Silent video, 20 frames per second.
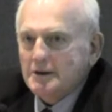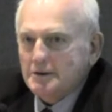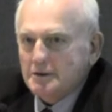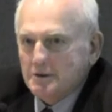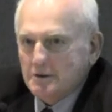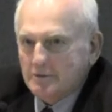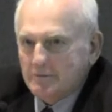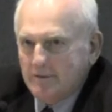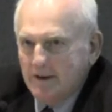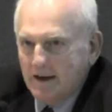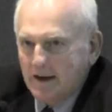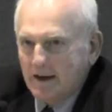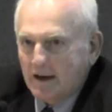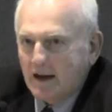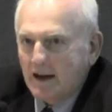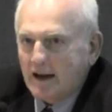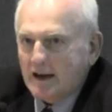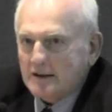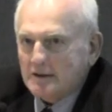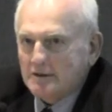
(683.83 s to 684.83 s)
You have done a
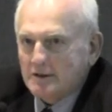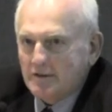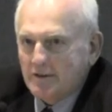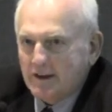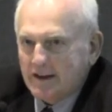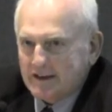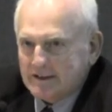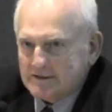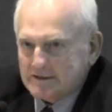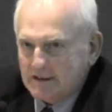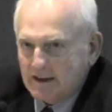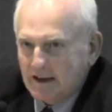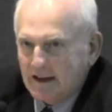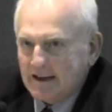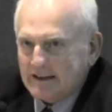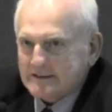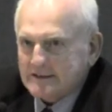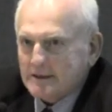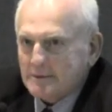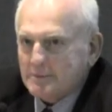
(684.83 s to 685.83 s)
lot of good things in the
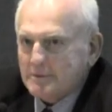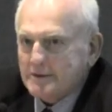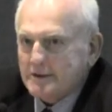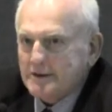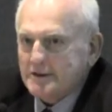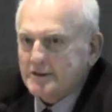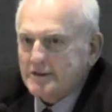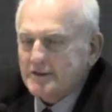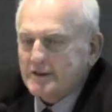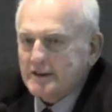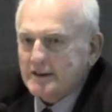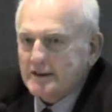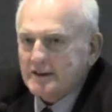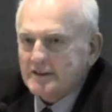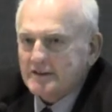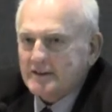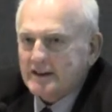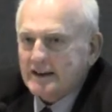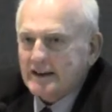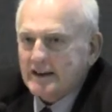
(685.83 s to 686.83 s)
last couple of years in
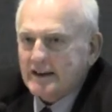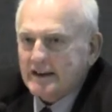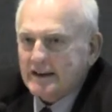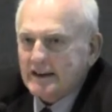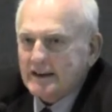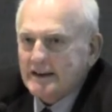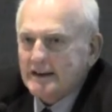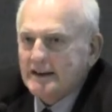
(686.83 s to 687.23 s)
Augusta County.